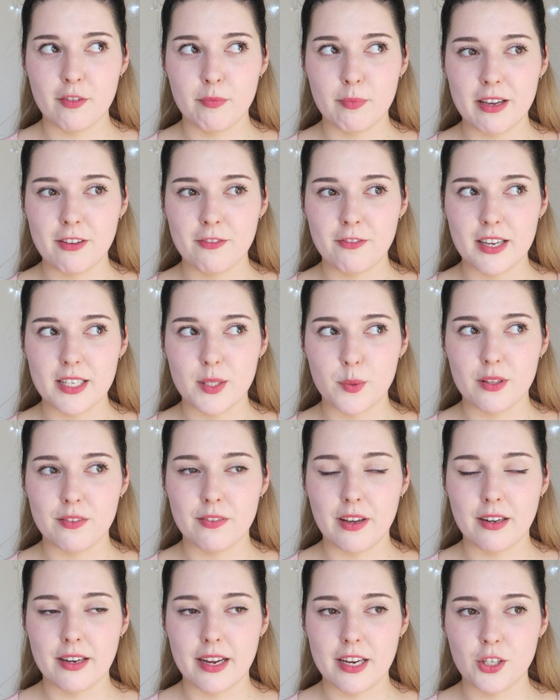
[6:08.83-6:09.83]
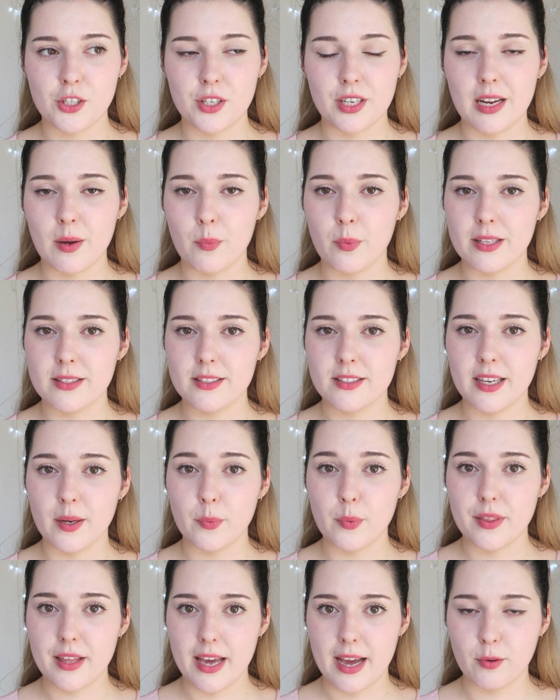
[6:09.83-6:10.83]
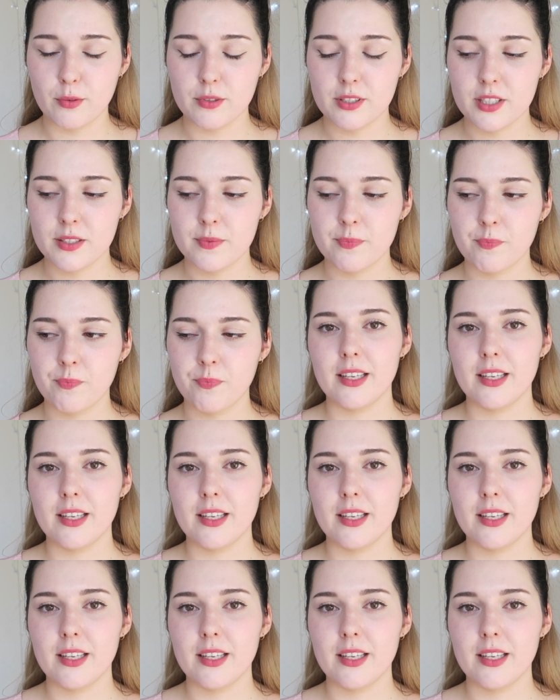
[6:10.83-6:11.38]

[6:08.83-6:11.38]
of my face with foundation and one side without.